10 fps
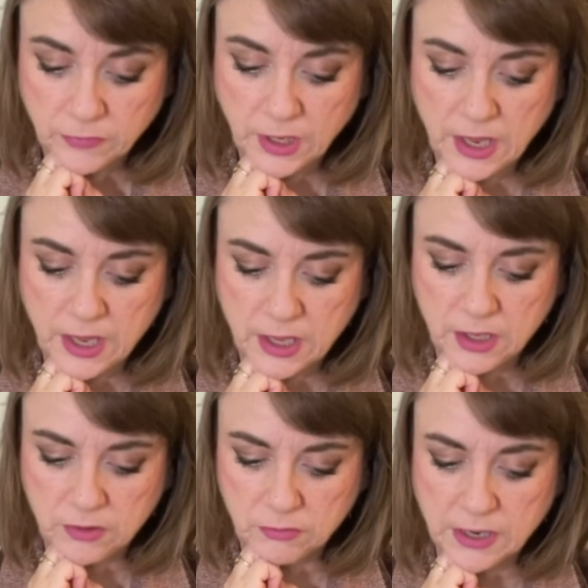
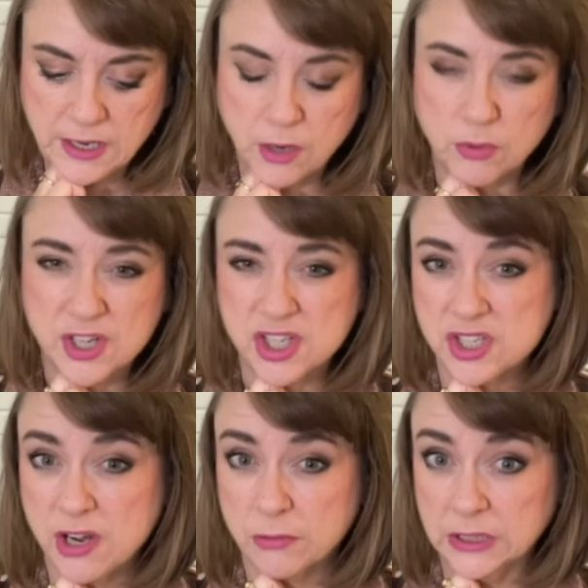And right now, Russia's
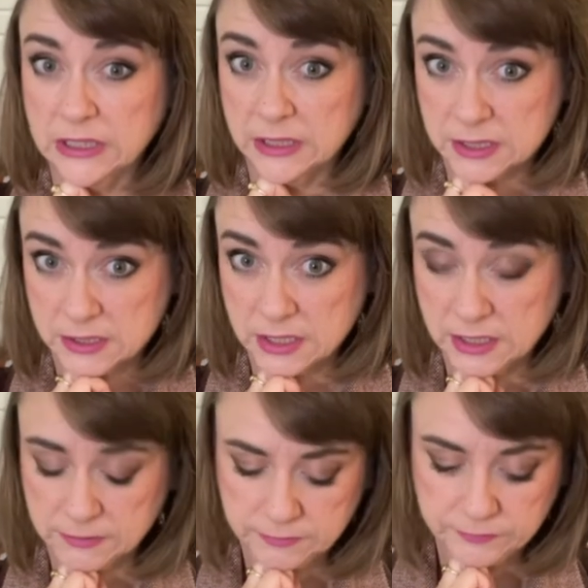not really listening.
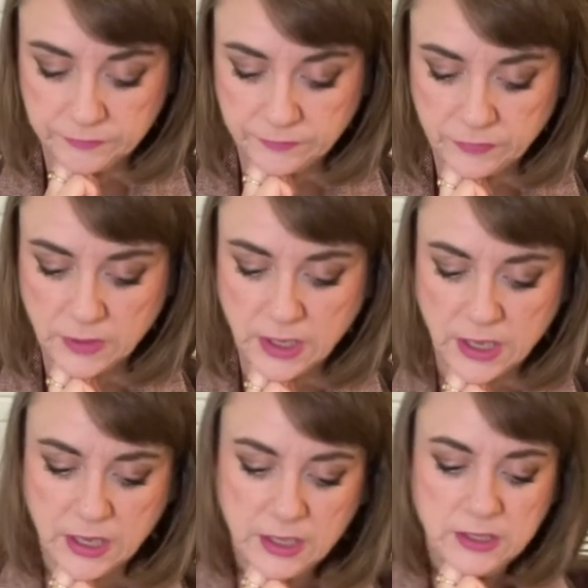
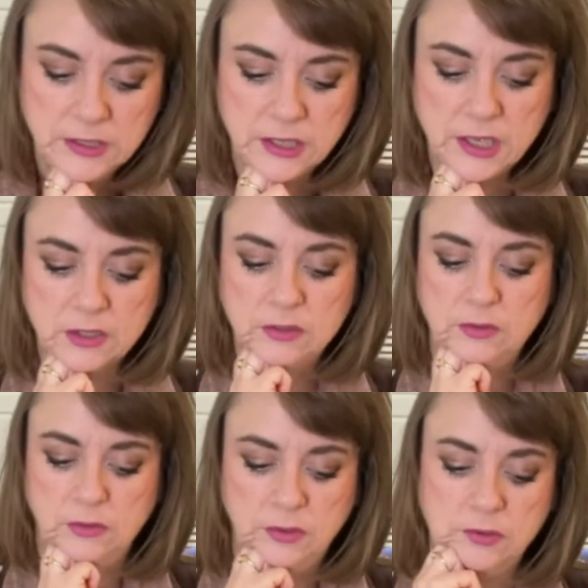Okay. And
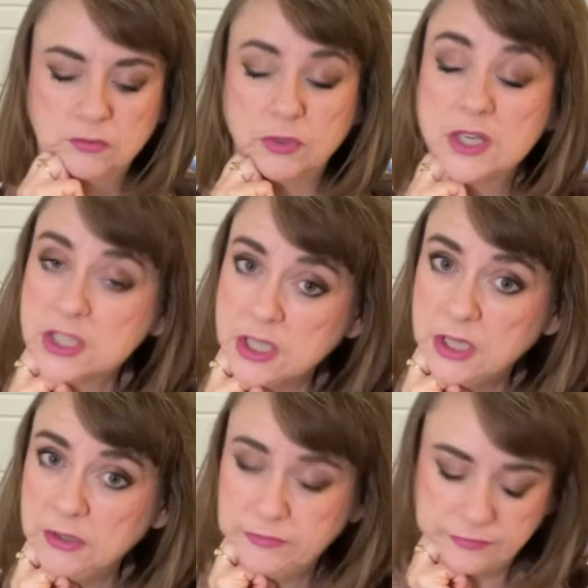
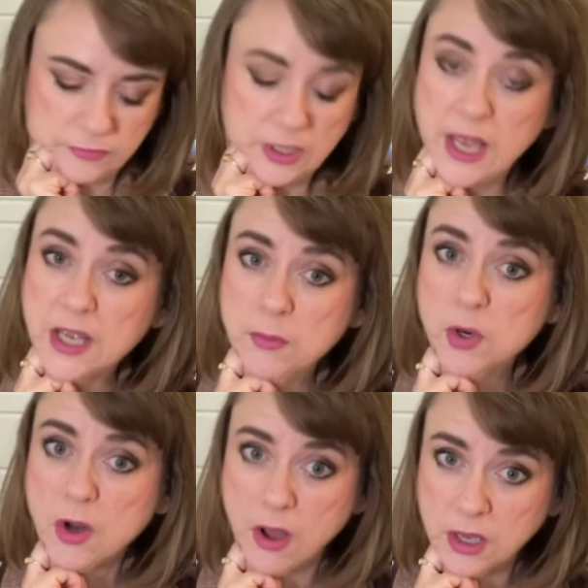Russia, like them
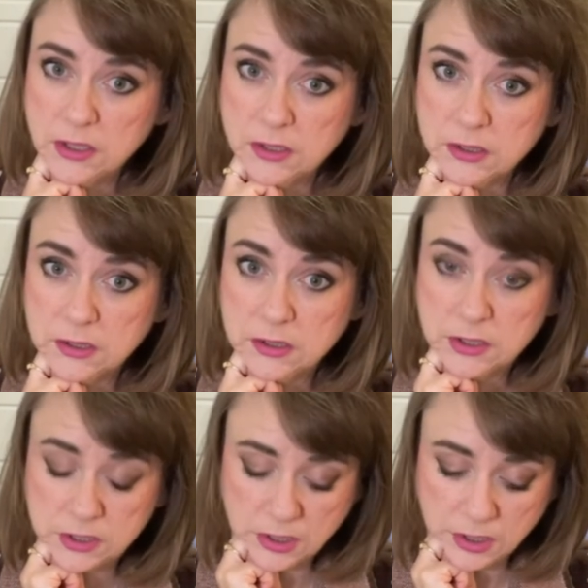or not,
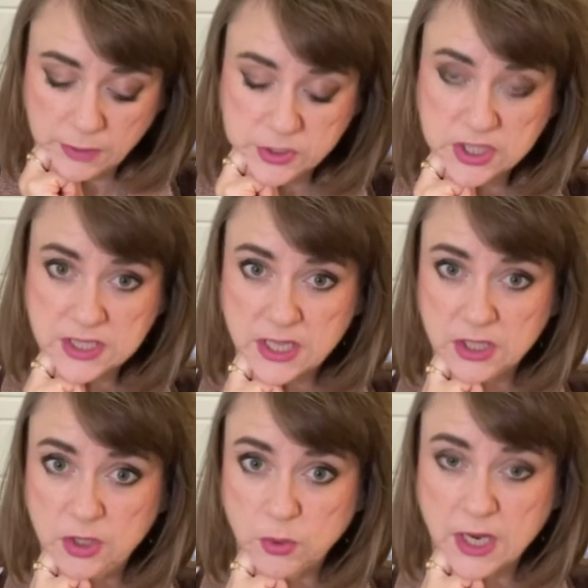I'm just
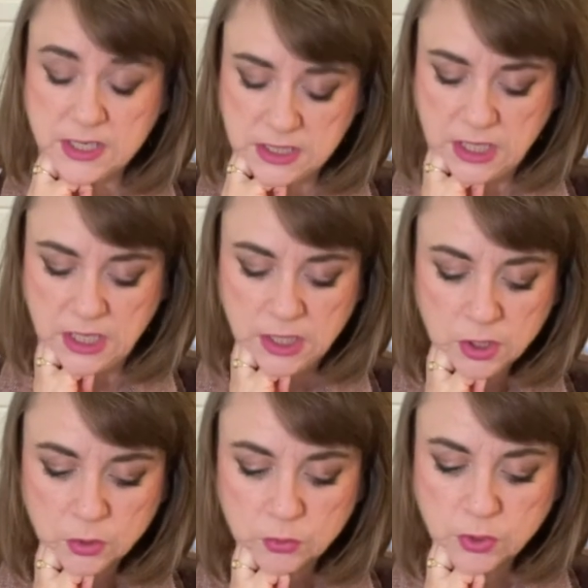telling you what I see.
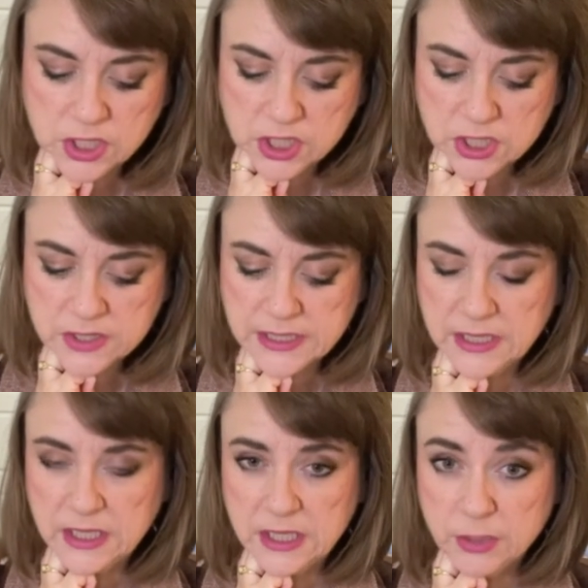Russia's
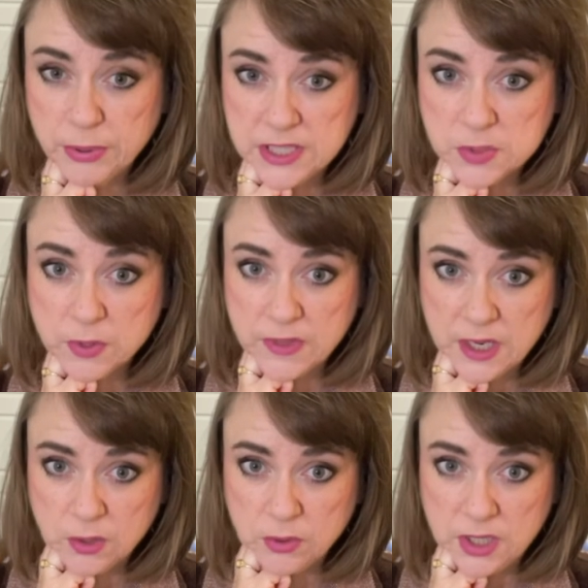in a place where they
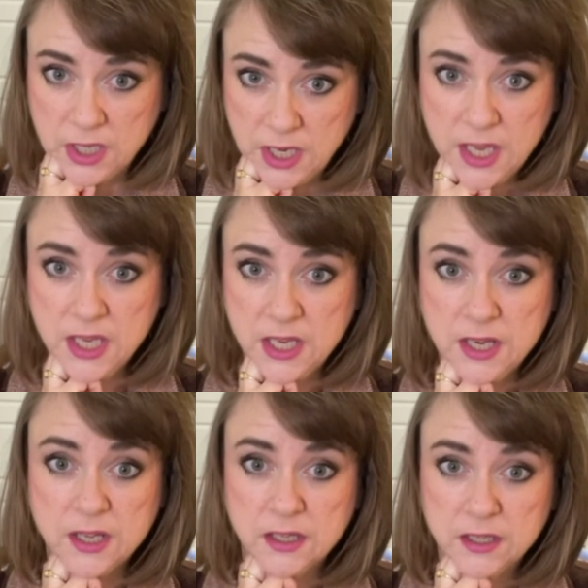don't need